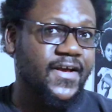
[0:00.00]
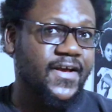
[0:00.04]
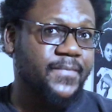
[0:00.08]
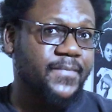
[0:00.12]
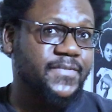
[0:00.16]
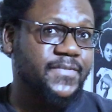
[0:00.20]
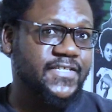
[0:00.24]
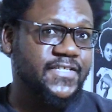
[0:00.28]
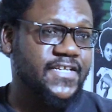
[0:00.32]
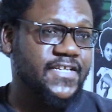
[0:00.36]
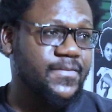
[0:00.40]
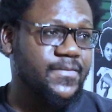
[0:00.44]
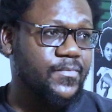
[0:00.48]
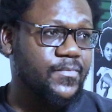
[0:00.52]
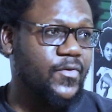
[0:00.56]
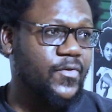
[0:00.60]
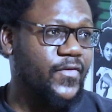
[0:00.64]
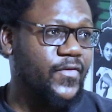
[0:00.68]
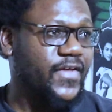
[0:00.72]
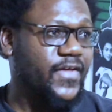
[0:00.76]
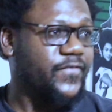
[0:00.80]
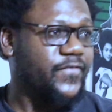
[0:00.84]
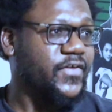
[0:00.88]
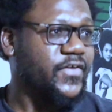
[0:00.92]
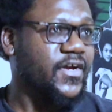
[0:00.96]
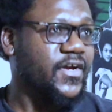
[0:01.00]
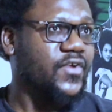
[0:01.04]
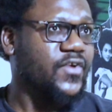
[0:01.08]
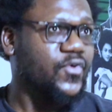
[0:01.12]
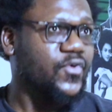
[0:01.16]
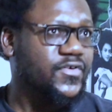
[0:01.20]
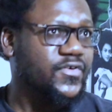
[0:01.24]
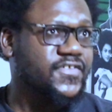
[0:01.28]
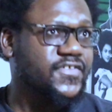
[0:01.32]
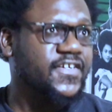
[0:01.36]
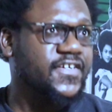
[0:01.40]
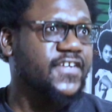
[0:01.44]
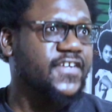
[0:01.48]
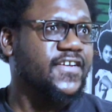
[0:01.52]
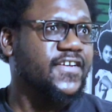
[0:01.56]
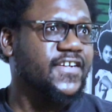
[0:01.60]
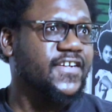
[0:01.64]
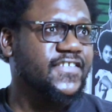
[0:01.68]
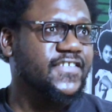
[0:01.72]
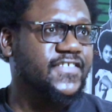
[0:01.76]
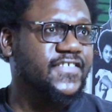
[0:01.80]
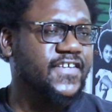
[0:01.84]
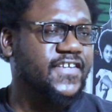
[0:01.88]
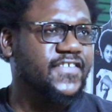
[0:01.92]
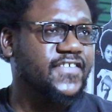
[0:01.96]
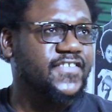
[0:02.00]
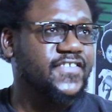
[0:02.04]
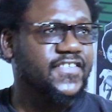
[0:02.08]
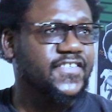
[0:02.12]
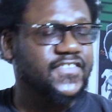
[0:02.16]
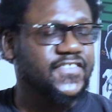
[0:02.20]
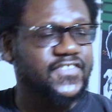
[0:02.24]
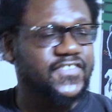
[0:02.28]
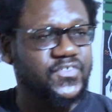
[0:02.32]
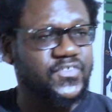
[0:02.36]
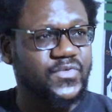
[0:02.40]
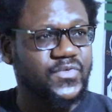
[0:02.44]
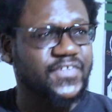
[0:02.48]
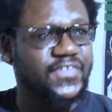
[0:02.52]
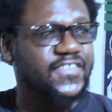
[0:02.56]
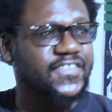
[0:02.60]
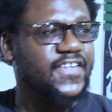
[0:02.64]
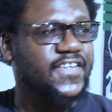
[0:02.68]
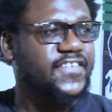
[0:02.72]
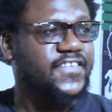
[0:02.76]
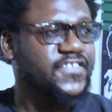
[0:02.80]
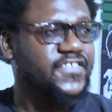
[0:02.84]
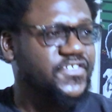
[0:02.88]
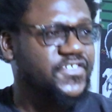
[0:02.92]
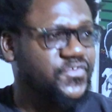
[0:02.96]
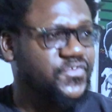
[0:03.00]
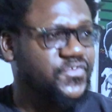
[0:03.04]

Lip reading: up steam on the African continent, let's say, since 2019,